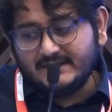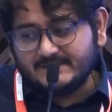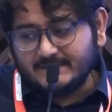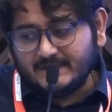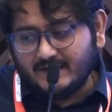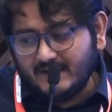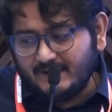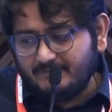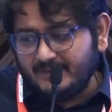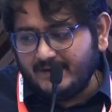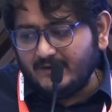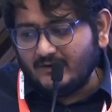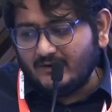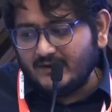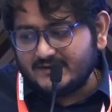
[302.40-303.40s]

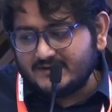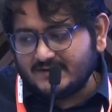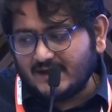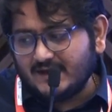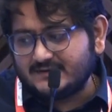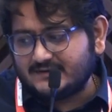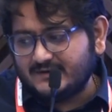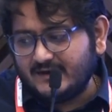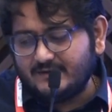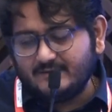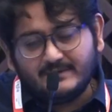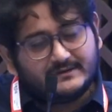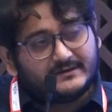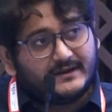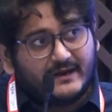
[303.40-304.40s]
scraping or discharge stain
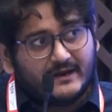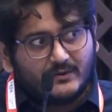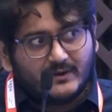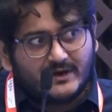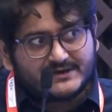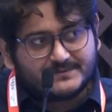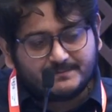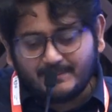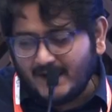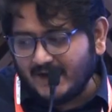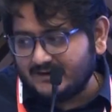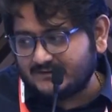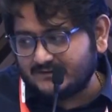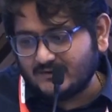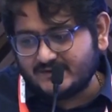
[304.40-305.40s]
with KOH
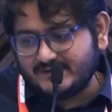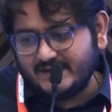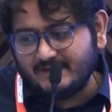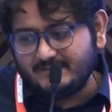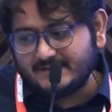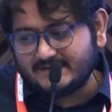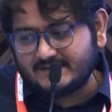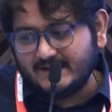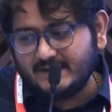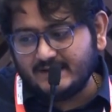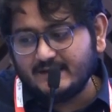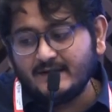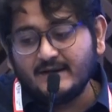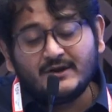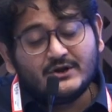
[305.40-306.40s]
pass or GMS
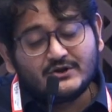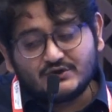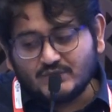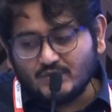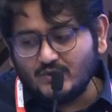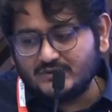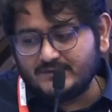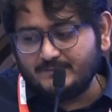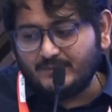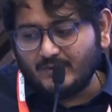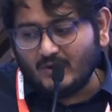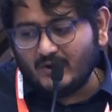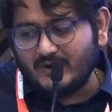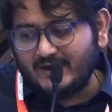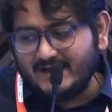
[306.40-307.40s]
stain shows
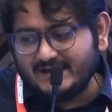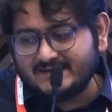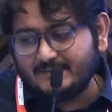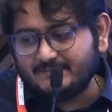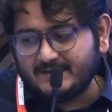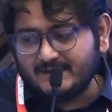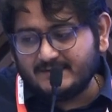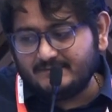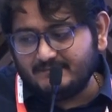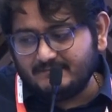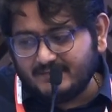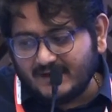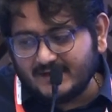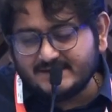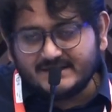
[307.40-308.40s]
broad aseptate
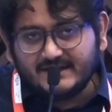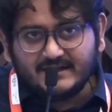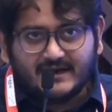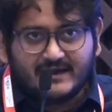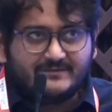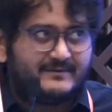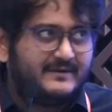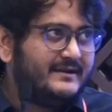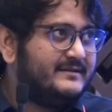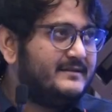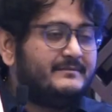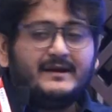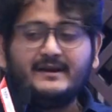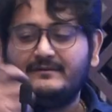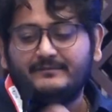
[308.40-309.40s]
branching hyphae. It is
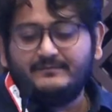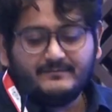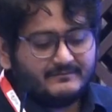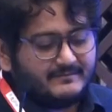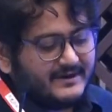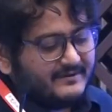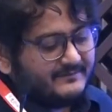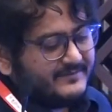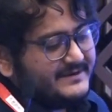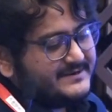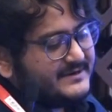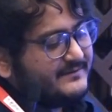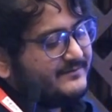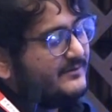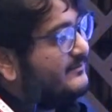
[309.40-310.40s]
the main
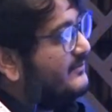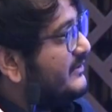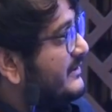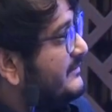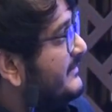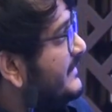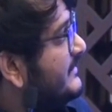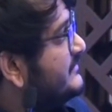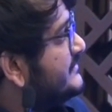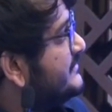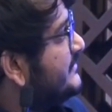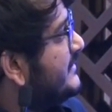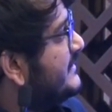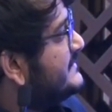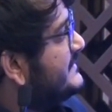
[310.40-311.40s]
feature for mucormycosis.
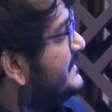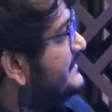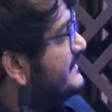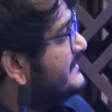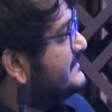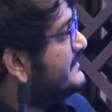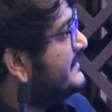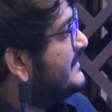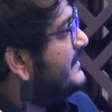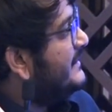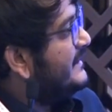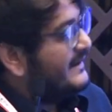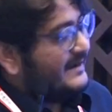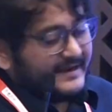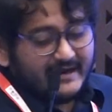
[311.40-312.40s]
You can see this
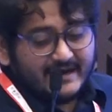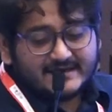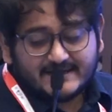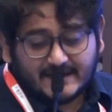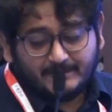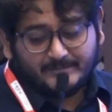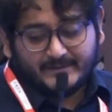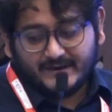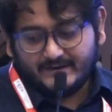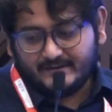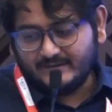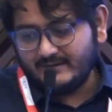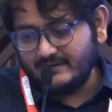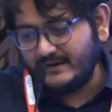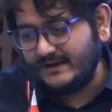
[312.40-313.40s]

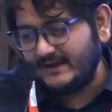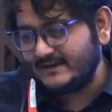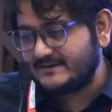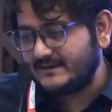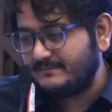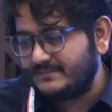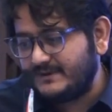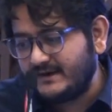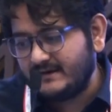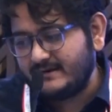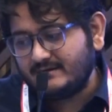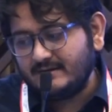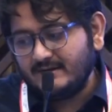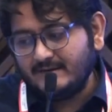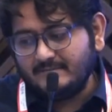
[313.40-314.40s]

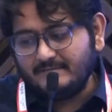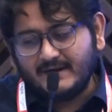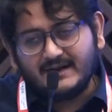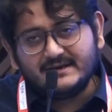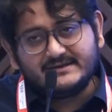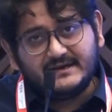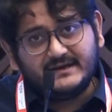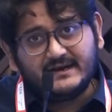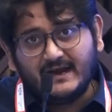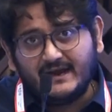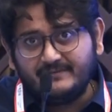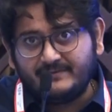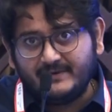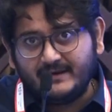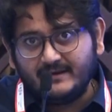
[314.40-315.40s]
aseptate branching
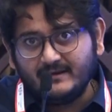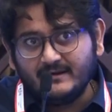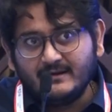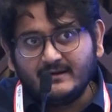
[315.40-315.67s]
hyphae.